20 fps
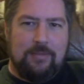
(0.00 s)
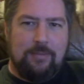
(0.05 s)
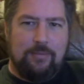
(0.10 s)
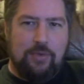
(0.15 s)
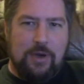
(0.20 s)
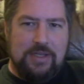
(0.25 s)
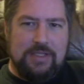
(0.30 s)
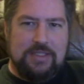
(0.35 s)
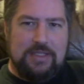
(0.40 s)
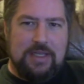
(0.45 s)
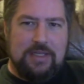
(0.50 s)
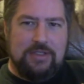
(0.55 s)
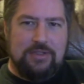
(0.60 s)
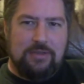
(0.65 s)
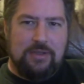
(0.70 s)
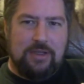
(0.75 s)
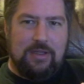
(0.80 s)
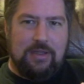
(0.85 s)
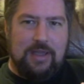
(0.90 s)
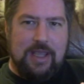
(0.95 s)

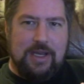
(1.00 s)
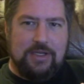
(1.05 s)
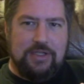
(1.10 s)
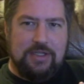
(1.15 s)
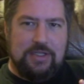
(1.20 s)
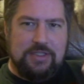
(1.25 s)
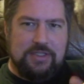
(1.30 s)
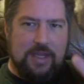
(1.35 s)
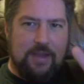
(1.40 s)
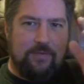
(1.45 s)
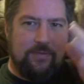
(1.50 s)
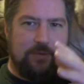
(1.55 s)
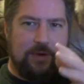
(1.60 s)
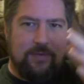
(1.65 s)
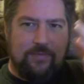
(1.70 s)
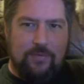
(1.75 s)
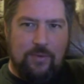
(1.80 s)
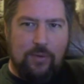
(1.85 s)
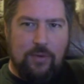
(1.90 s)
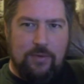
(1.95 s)
presidential elections every
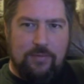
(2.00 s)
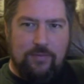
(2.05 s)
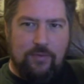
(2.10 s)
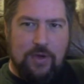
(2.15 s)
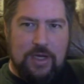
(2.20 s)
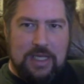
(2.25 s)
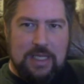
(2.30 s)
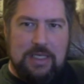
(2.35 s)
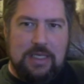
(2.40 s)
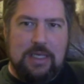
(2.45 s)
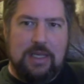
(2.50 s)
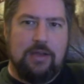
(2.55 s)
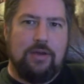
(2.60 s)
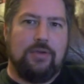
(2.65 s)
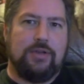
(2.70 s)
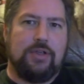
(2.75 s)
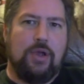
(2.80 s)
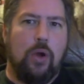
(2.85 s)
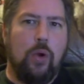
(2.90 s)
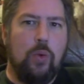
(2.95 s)
four freaking
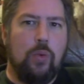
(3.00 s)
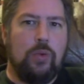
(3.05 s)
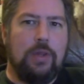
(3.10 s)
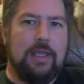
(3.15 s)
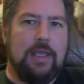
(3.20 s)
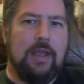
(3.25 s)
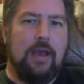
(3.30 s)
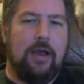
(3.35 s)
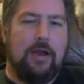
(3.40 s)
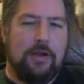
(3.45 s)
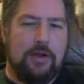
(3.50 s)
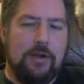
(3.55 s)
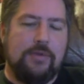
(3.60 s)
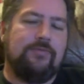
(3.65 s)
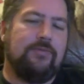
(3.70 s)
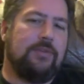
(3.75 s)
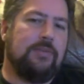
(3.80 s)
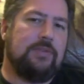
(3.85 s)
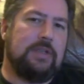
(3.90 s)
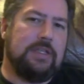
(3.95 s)
years. Only
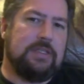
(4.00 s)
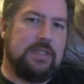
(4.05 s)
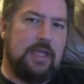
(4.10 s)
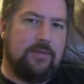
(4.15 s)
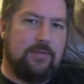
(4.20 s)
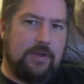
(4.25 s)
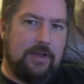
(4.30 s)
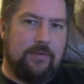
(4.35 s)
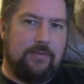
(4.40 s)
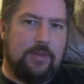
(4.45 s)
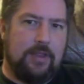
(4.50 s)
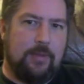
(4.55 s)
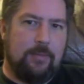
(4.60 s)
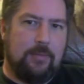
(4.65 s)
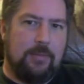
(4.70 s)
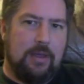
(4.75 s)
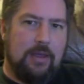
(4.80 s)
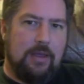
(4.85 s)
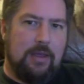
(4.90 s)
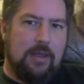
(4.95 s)
157 of
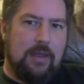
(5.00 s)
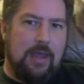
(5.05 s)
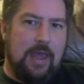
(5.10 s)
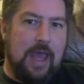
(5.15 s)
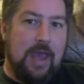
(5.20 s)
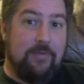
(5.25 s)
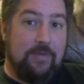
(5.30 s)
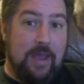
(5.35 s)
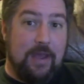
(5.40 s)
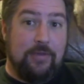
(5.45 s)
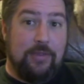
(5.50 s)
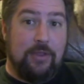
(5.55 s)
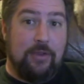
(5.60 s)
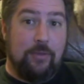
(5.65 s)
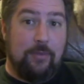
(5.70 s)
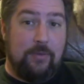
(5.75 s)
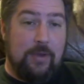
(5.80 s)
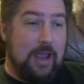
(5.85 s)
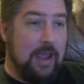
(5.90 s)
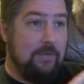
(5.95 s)
them have
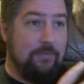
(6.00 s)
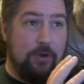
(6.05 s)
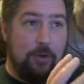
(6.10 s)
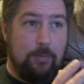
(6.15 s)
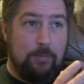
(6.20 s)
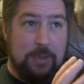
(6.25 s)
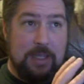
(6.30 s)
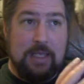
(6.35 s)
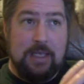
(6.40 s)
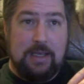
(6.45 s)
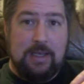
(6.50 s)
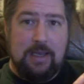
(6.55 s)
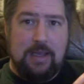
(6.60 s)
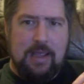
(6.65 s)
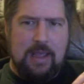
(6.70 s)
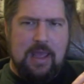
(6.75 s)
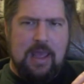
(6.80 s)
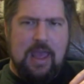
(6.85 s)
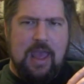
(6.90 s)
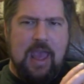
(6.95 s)
ever, ever been
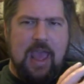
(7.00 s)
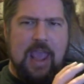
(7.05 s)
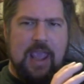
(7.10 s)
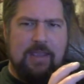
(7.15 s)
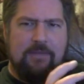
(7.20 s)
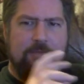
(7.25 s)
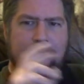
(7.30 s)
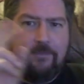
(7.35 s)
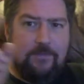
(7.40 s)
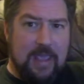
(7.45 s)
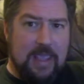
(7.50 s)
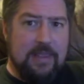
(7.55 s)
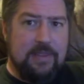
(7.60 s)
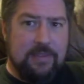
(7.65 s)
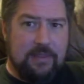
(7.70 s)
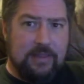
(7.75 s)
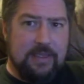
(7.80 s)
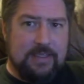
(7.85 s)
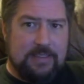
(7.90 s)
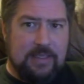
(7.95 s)
a
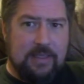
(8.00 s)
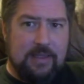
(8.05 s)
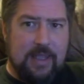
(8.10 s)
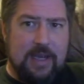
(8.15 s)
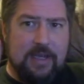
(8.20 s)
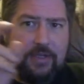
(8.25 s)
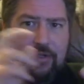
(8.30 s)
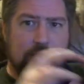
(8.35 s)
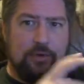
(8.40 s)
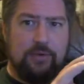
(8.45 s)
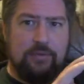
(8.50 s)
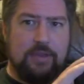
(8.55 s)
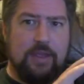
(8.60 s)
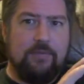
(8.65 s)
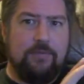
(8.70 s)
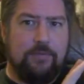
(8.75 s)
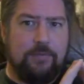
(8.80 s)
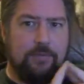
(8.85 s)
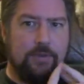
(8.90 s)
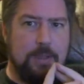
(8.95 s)
faithless elector
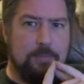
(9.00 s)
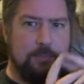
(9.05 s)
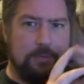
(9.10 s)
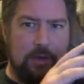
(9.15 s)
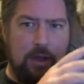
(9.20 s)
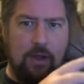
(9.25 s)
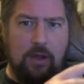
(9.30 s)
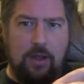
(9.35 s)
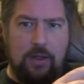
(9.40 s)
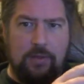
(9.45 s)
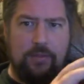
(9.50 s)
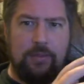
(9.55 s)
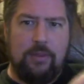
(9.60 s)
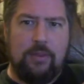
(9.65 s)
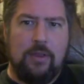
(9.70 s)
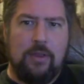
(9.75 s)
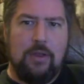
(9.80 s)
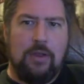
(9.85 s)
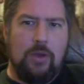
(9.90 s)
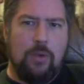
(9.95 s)
that flipped on
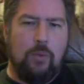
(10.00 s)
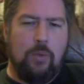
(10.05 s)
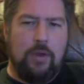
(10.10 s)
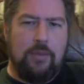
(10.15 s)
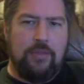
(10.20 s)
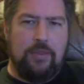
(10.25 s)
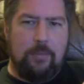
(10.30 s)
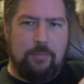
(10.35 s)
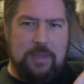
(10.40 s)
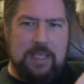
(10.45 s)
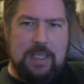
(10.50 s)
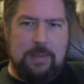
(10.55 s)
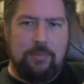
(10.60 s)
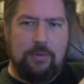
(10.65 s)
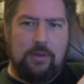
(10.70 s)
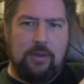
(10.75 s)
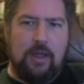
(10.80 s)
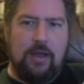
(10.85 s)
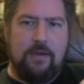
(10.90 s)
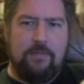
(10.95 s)
what the
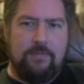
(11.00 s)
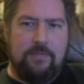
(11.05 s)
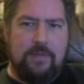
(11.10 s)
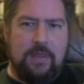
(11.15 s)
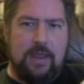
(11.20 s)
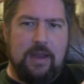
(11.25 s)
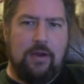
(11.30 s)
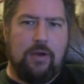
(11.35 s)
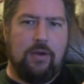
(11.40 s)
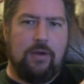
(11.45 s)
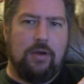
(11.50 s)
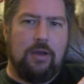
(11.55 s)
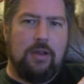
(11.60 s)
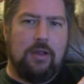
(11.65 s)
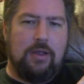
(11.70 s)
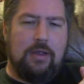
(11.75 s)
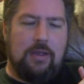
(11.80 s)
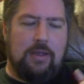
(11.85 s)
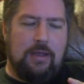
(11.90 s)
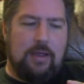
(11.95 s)
people of their
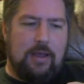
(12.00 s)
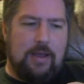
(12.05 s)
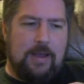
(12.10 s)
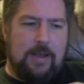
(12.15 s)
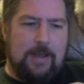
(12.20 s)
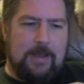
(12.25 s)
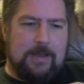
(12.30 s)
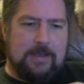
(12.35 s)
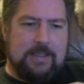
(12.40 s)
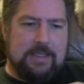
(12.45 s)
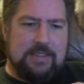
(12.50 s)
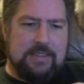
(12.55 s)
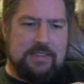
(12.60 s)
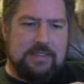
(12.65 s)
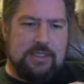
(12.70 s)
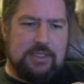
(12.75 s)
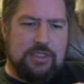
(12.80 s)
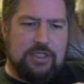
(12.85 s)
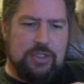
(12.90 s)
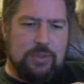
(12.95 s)
uh,
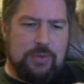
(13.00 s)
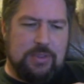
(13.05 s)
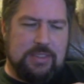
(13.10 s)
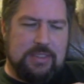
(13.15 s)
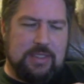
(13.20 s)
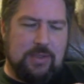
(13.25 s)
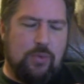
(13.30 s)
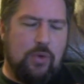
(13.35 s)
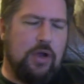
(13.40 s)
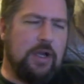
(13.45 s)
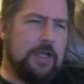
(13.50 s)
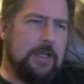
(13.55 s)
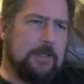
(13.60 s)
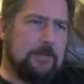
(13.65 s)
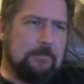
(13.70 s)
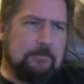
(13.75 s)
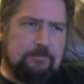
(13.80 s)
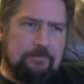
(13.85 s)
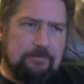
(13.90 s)
constituency wanted.